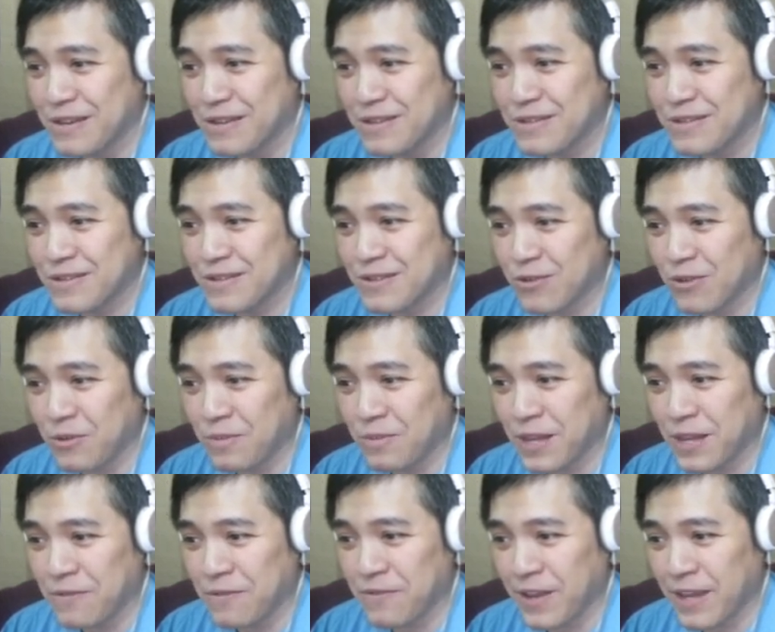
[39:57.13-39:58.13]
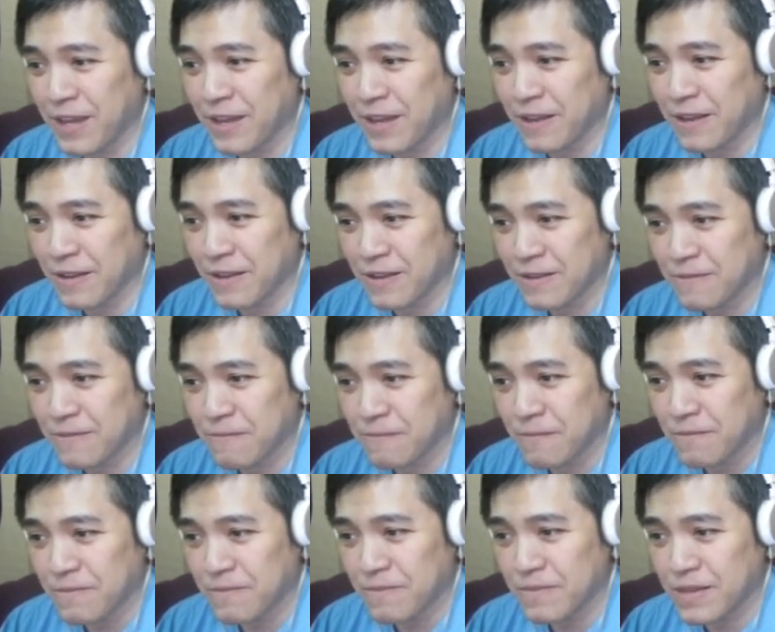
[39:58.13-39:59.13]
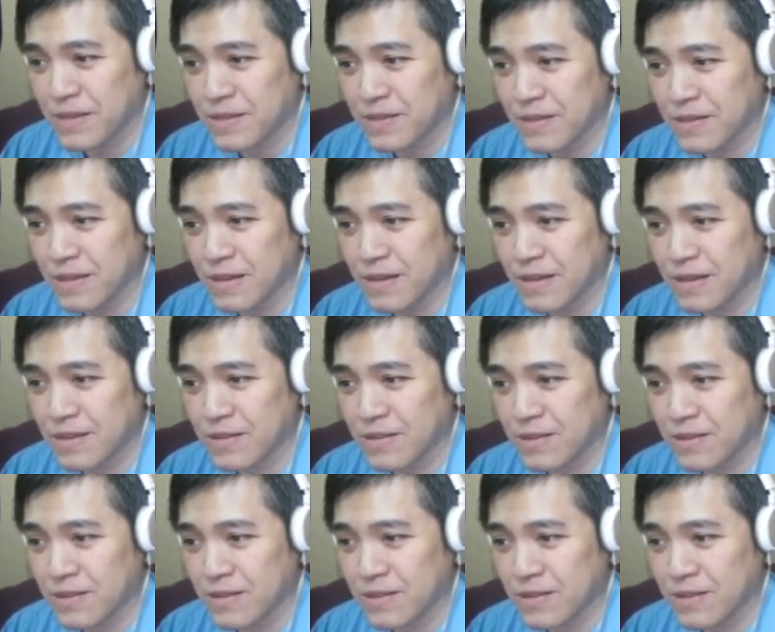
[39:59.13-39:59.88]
Strobing veil. This